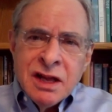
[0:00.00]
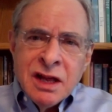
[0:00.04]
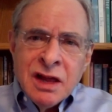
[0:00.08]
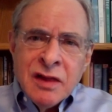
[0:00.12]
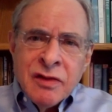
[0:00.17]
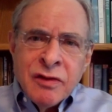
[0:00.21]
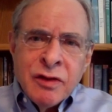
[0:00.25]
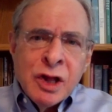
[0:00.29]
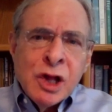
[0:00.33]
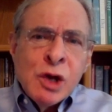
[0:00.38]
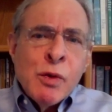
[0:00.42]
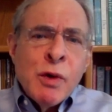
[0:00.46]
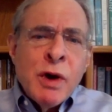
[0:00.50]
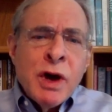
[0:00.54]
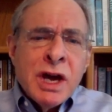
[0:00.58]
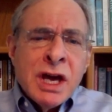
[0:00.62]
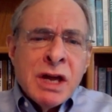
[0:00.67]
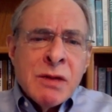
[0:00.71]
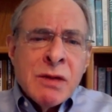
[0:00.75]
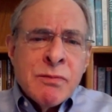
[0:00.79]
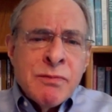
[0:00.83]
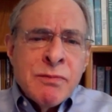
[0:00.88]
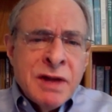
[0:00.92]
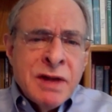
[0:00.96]
the only way I
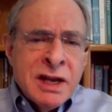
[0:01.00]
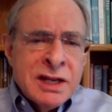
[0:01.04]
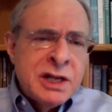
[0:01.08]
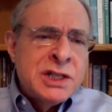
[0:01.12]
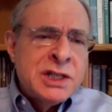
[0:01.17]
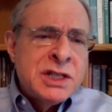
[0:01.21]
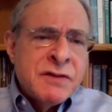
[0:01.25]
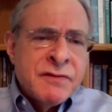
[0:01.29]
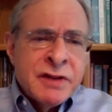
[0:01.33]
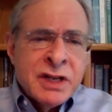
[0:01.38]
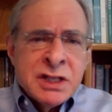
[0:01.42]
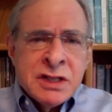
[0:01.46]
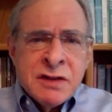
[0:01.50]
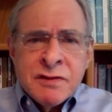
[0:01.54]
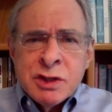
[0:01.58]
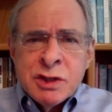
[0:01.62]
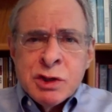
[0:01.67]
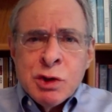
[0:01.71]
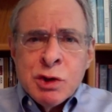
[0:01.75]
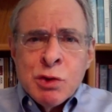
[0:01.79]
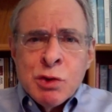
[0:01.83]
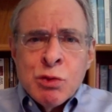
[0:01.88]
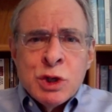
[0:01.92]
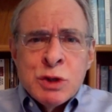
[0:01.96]
could make sense of it is if
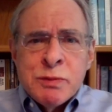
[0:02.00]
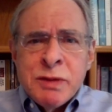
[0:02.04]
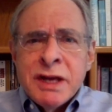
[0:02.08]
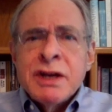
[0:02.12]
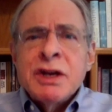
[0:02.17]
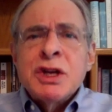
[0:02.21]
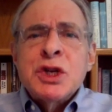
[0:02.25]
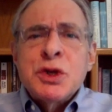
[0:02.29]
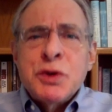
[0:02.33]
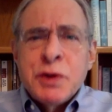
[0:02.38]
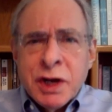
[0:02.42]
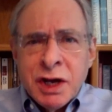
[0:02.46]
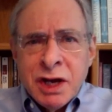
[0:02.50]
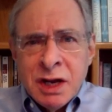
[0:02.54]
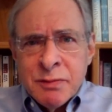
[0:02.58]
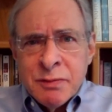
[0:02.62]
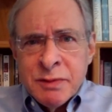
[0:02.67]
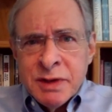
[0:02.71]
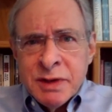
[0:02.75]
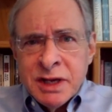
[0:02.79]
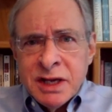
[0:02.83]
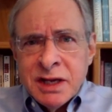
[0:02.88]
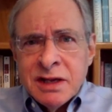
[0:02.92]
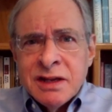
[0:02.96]
someone was playing a trick on
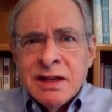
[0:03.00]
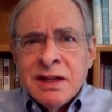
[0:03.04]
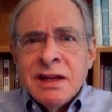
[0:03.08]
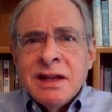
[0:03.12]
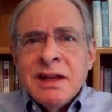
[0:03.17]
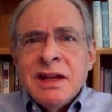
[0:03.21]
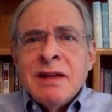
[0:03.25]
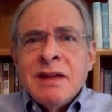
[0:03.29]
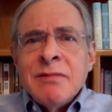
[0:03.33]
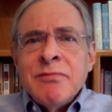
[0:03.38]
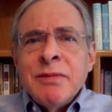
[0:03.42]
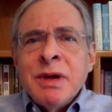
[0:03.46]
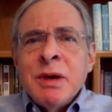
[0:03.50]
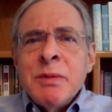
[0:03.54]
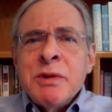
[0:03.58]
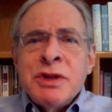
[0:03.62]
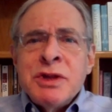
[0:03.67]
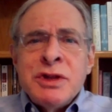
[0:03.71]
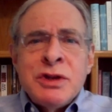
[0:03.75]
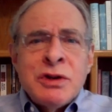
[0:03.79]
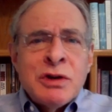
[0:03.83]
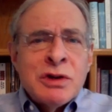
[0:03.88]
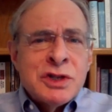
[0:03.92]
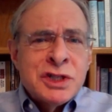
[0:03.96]
me. Maybe the
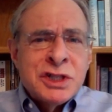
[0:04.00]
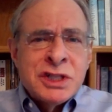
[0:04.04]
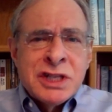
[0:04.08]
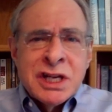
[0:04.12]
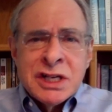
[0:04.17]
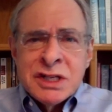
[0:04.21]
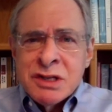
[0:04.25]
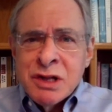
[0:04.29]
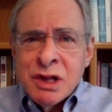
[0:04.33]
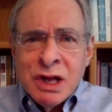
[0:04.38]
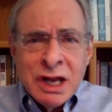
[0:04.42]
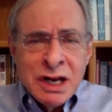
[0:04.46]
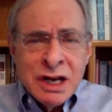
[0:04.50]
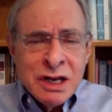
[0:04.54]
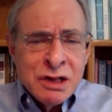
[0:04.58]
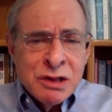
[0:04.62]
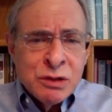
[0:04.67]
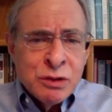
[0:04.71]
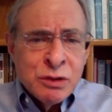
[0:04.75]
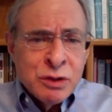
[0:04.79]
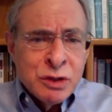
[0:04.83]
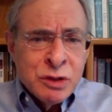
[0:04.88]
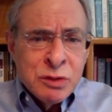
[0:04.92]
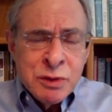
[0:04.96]
nurses had
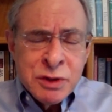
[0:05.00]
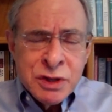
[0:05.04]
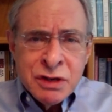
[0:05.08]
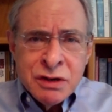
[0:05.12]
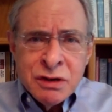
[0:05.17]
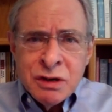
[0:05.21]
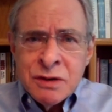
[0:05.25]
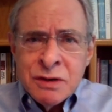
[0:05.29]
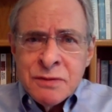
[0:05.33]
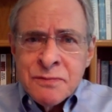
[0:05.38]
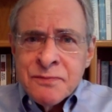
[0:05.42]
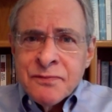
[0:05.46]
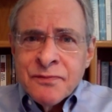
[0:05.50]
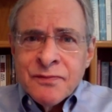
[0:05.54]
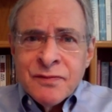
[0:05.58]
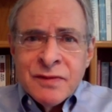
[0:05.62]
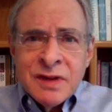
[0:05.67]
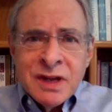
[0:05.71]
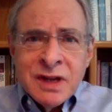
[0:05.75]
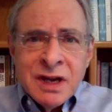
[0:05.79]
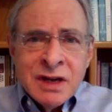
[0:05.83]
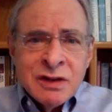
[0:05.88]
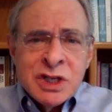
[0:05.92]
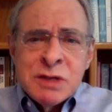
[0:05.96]
colluded with her.
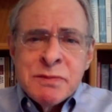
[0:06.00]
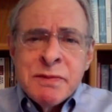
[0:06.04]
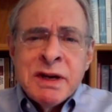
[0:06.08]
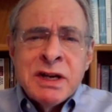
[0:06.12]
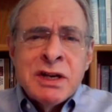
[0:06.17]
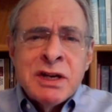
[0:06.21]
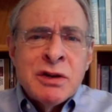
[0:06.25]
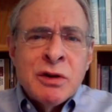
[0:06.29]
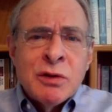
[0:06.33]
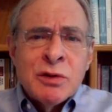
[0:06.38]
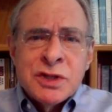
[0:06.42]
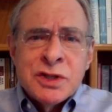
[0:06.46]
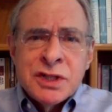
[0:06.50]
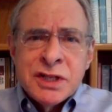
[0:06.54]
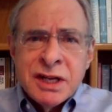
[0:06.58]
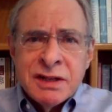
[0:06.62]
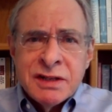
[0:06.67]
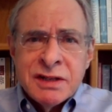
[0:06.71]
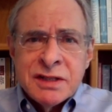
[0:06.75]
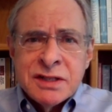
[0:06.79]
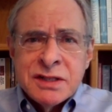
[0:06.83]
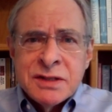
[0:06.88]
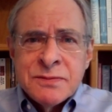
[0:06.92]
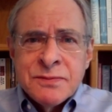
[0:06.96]
It just made no
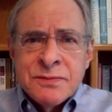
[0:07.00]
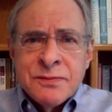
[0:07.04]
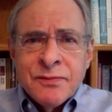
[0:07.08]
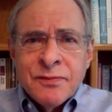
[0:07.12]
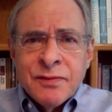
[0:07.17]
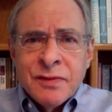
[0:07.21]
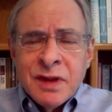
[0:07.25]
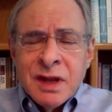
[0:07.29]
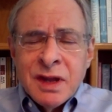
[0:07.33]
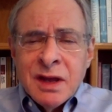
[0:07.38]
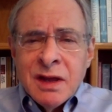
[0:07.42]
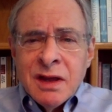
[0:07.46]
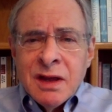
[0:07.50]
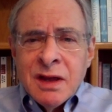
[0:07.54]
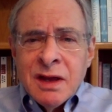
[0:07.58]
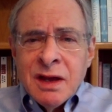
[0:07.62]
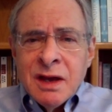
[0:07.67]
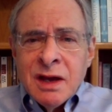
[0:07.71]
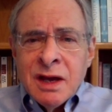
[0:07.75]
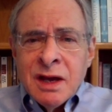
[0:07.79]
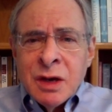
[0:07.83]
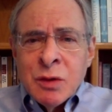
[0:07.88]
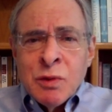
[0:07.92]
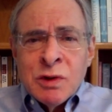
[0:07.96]
sense.
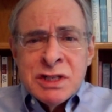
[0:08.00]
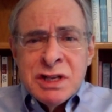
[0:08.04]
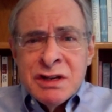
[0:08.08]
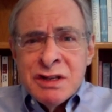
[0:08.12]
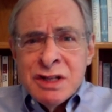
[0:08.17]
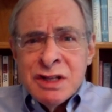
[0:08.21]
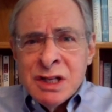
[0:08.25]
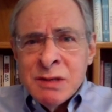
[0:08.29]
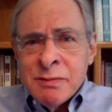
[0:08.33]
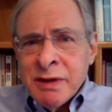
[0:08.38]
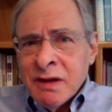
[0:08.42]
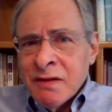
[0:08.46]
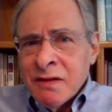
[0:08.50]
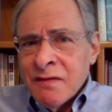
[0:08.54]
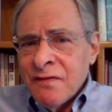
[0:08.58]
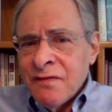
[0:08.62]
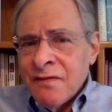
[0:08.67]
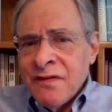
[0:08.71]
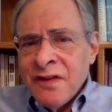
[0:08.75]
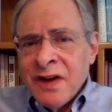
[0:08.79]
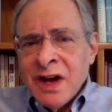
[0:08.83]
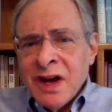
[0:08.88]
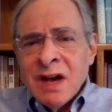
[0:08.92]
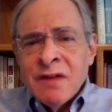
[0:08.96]
And it wasn't until about
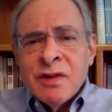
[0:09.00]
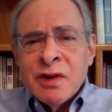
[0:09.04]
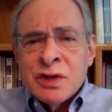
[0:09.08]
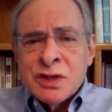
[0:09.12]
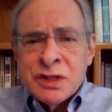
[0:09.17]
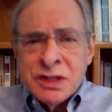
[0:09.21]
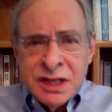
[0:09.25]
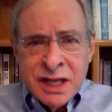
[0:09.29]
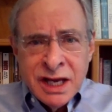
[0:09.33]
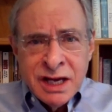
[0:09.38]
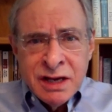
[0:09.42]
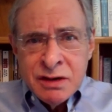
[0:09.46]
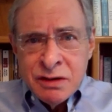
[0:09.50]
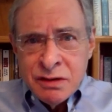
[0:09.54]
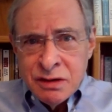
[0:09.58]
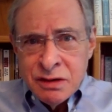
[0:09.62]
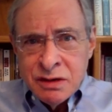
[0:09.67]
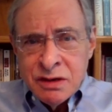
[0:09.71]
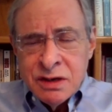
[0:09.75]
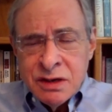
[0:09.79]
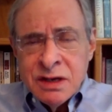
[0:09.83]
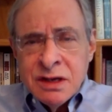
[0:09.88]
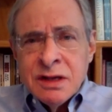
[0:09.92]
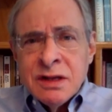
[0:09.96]
5 years
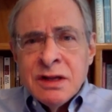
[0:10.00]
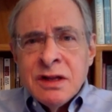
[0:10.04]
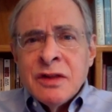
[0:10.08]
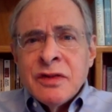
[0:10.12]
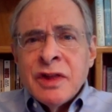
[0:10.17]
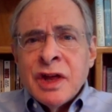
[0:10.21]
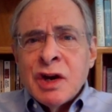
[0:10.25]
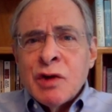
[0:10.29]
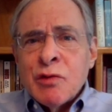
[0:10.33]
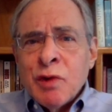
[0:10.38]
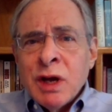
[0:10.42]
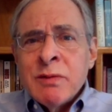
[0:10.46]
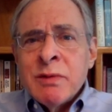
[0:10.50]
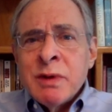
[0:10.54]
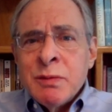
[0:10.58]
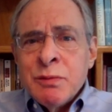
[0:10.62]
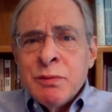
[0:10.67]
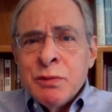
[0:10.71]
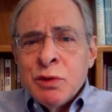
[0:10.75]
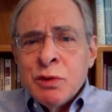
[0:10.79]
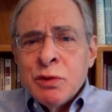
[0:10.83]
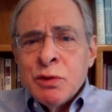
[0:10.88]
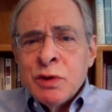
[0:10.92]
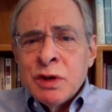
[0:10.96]
later that
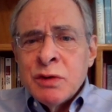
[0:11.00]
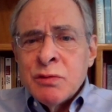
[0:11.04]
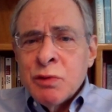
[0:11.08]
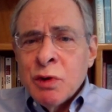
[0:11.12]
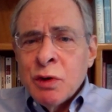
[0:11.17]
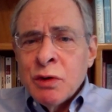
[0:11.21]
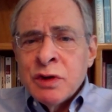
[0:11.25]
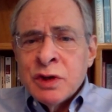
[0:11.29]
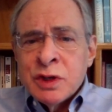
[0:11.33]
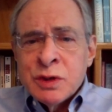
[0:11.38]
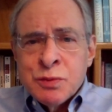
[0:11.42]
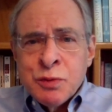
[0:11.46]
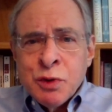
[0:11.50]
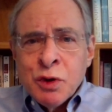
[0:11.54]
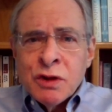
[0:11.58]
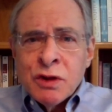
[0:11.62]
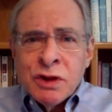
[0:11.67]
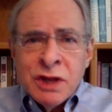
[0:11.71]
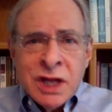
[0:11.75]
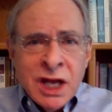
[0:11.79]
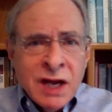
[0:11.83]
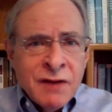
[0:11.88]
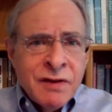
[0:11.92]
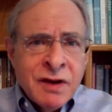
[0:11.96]
Raymond Moody wrote his book,
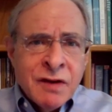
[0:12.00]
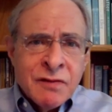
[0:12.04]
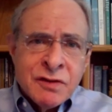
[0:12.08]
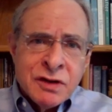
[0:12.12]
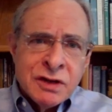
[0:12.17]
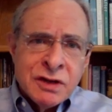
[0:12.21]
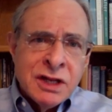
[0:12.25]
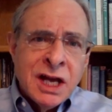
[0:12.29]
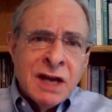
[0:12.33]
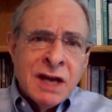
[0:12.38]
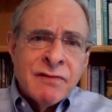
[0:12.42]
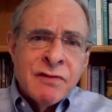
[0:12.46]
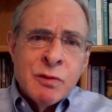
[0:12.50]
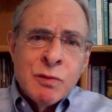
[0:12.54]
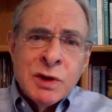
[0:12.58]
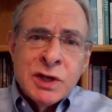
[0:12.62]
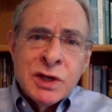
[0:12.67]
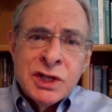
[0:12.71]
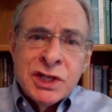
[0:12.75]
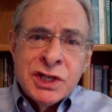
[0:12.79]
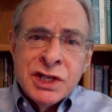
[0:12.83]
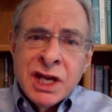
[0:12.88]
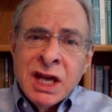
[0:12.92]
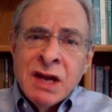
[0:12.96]
Life After Life, in
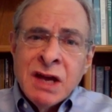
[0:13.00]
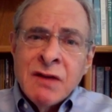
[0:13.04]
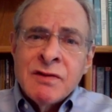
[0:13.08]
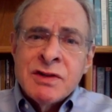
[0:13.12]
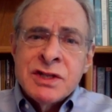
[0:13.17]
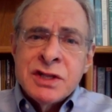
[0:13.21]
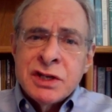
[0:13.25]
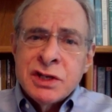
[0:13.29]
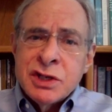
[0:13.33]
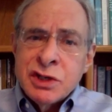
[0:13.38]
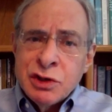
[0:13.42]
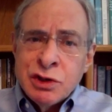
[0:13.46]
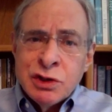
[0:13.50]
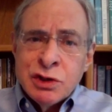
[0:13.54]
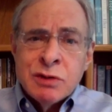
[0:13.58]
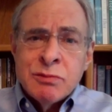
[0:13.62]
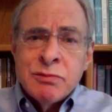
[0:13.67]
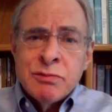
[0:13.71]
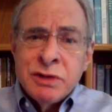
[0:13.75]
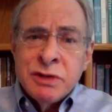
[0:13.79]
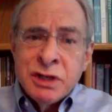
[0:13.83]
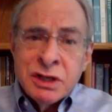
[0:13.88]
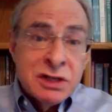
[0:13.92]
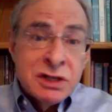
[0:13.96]
which he gave us the term
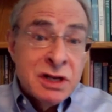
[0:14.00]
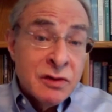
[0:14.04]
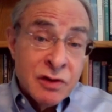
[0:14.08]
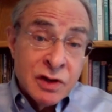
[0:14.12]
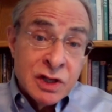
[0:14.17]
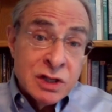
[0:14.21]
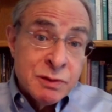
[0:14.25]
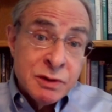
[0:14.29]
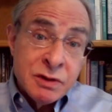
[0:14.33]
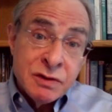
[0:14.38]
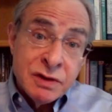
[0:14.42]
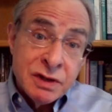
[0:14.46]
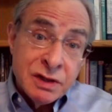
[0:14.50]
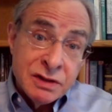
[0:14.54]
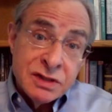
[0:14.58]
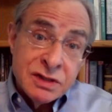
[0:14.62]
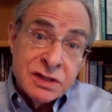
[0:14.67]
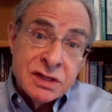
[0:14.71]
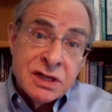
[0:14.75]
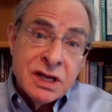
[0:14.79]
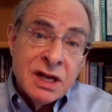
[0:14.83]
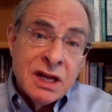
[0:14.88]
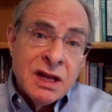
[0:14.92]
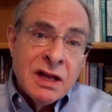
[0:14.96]
near-death
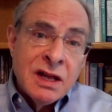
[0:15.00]
experience